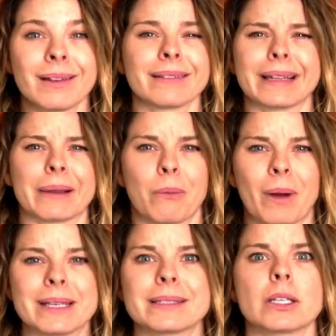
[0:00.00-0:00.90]
Like,
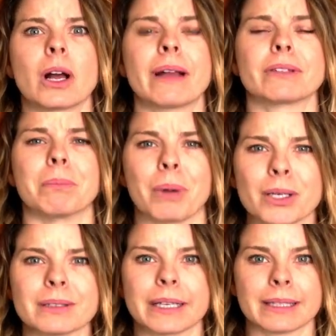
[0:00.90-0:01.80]
why does the dog have to
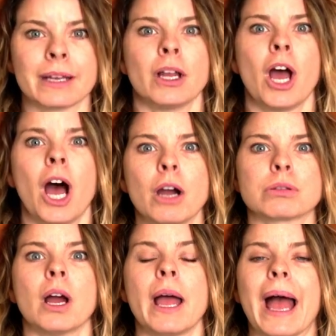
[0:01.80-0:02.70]
bark like that?
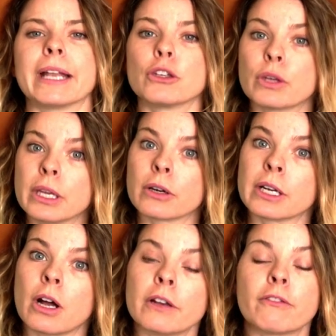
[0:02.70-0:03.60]
Oh, and you hear
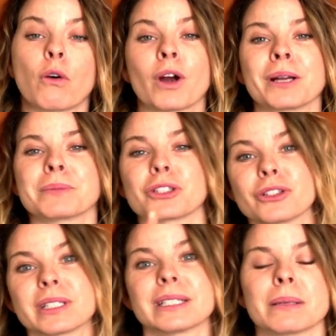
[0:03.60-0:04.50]
it on forums, or you
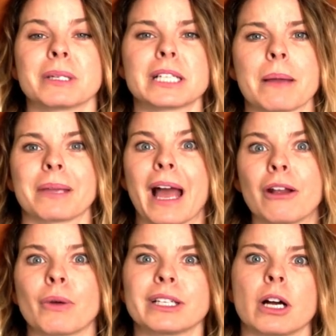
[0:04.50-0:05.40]
see somebody typing, how
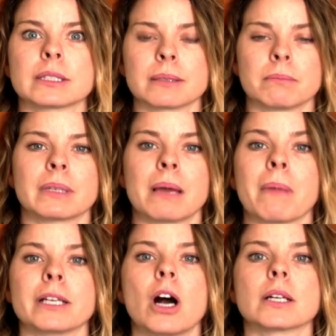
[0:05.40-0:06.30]
do I dog get
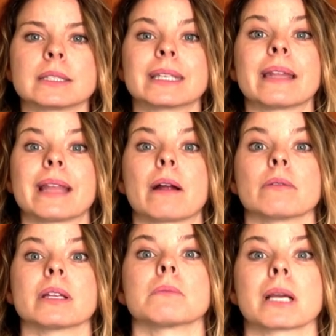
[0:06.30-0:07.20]
my dog to get that
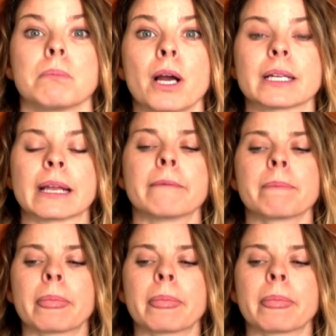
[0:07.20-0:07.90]
rhythmic barking?